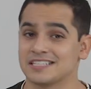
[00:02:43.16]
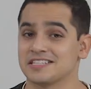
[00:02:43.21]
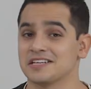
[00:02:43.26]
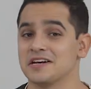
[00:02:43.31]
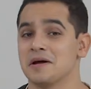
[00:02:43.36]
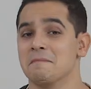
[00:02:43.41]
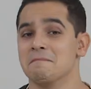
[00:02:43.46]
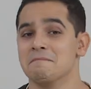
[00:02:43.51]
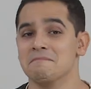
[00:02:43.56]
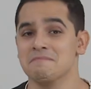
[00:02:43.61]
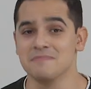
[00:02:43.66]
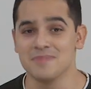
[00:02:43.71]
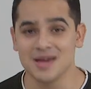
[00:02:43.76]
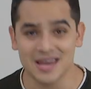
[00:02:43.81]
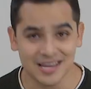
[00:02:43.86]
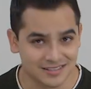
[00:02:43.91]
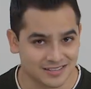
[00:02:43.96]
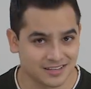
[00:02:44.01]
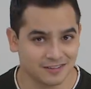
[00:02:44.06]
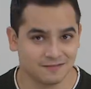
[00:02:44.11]
It's an
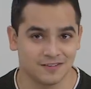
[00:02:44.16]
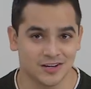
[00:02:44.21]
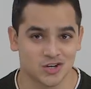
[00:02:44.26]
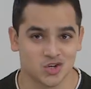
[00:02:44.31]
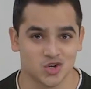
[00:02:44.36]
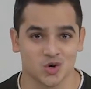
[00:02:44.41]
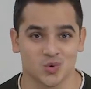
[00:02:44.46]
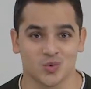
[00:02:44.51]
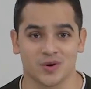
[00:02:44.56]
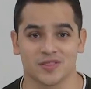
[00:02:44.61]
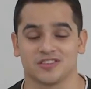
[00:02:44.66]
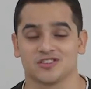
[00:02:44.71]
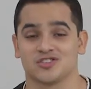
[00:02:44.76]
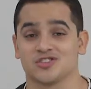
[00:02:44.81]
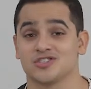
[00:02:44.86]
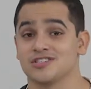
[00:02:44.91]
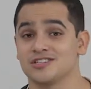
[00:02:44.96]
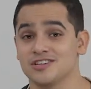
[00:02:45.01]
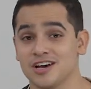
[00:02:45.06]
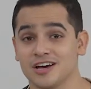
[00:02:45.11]
amazing feature with
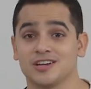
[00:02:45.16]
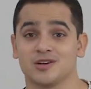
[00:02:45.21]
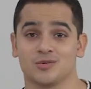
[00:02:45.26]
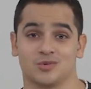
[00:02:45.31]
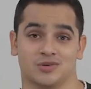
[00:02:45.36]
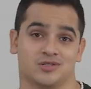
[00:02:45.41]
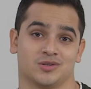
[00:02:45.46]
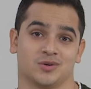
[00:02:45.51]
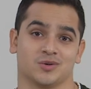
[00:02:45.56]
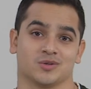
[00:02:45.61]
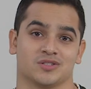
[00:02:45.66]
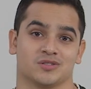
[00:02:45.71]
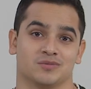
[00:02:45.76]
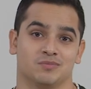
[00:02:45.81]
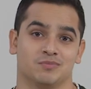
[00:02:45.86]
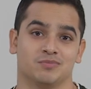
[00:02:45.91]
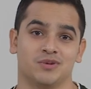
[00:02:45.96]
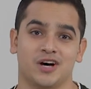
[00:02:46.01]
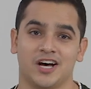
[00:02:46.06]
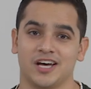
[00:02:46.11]
stunning results,
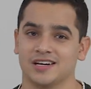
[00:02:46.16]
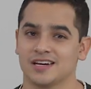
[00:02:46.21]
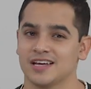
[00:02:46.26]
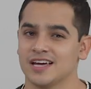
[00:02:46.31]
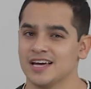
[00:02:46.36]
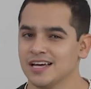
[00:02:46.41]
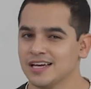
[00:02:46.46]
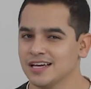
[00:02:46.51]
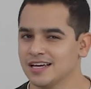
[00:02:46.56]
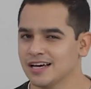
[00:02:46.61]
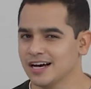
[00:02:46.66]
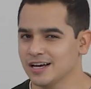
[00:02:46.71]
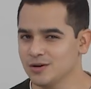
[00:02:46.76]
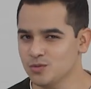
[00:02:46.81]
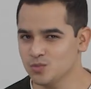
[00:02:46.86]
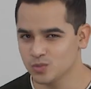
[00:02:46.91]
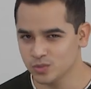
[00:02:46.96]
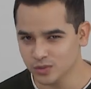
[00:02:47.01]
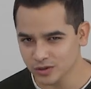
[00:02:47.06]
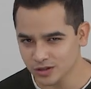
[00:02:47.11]
but I
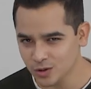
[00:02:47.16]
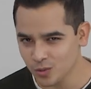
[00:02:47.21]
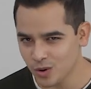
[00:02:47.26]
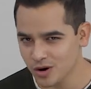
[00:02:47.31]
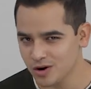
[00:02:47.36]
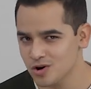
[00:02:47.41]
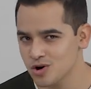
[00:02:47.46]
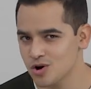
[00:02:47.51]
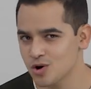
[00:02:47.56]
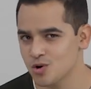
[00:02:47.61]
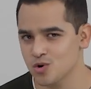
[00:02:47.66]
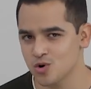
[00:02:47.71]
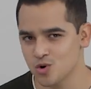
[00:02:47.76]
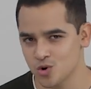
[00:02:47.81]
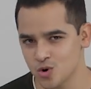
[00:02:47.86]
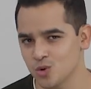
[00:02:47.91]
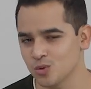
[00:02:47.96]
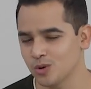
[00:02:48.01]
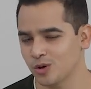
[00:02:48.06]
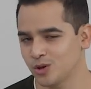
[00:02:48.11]
really want to know
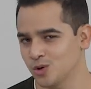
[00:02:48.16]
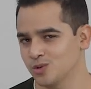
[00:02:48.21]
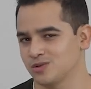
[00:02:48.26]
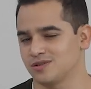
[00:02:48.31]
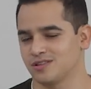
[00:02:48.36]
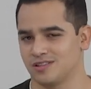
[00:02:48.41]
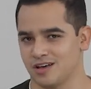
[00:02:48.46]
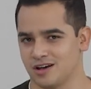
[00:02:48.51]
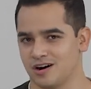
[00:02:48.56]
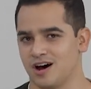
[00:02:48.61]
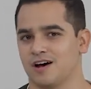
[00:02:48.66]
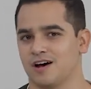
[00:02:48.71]
who will use it that